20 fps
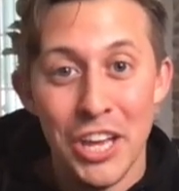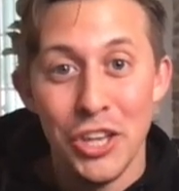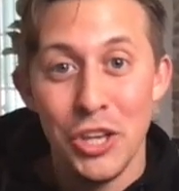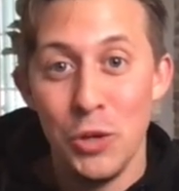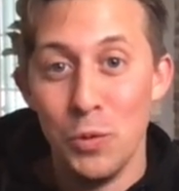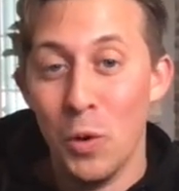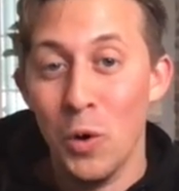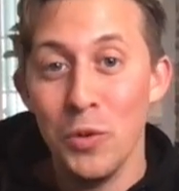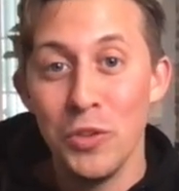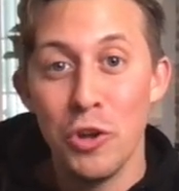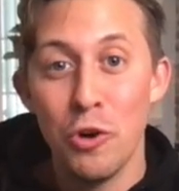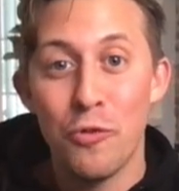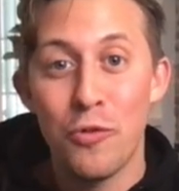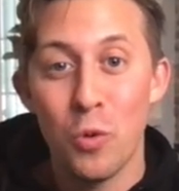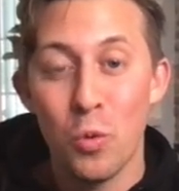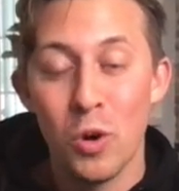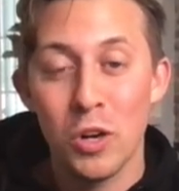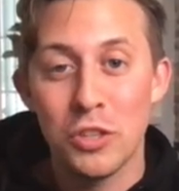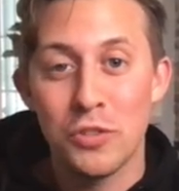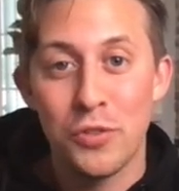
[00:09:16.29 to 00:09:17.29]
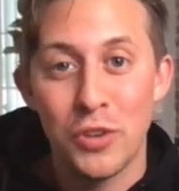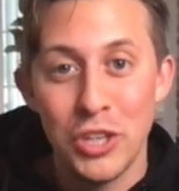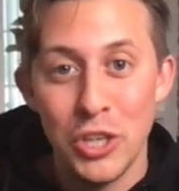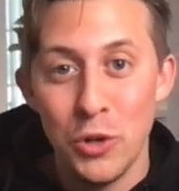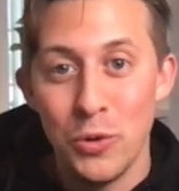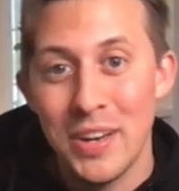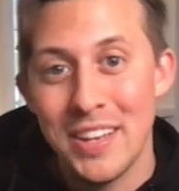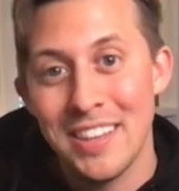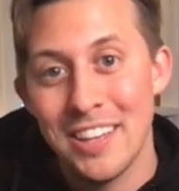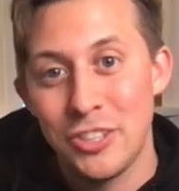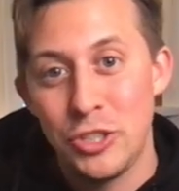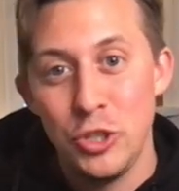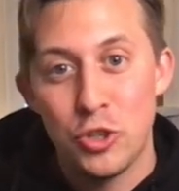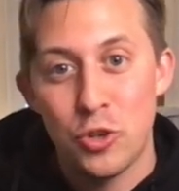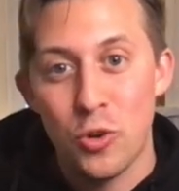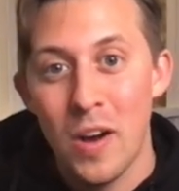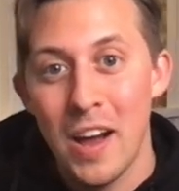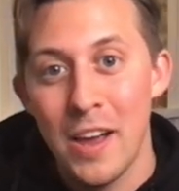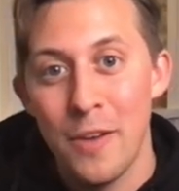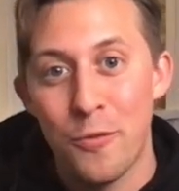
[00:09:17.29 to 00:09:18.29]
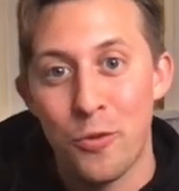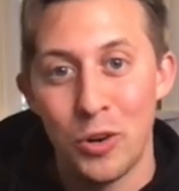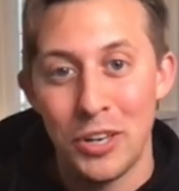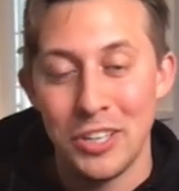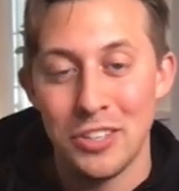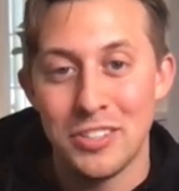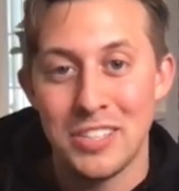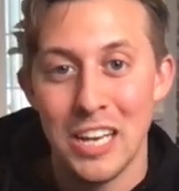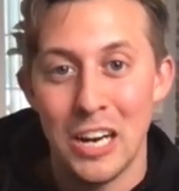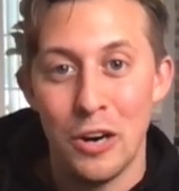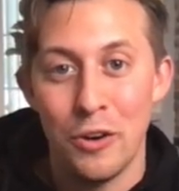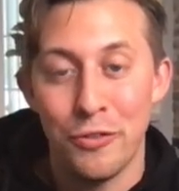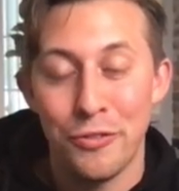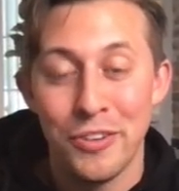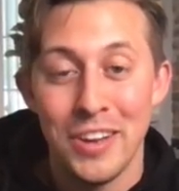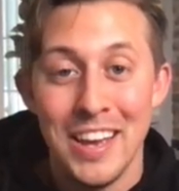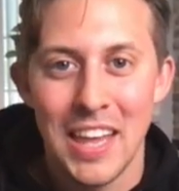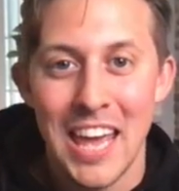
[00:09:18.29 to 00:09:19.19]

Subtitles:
You won't know if it works for you unless you try it for yourself.